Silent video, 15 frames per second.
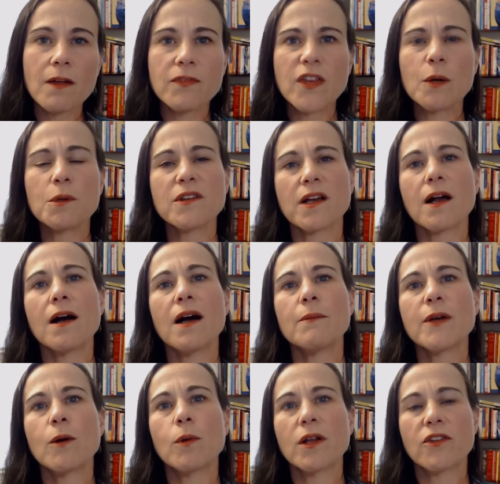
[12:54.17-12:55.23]
There was a
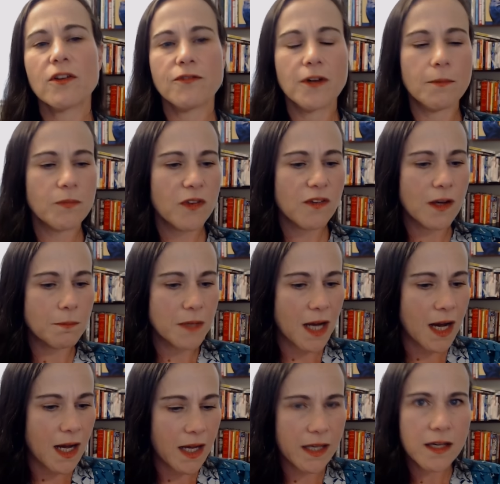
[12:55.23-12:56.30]
comic once of some
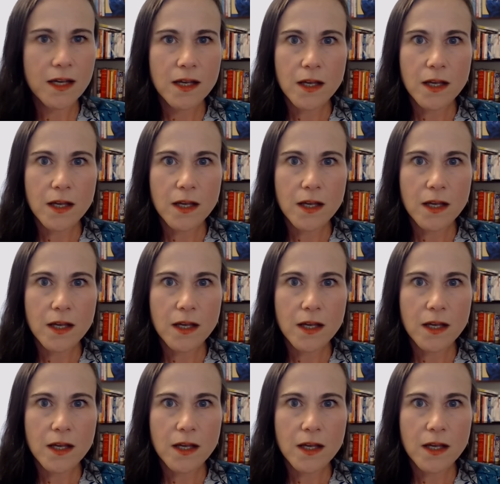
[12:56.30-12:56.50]
guy,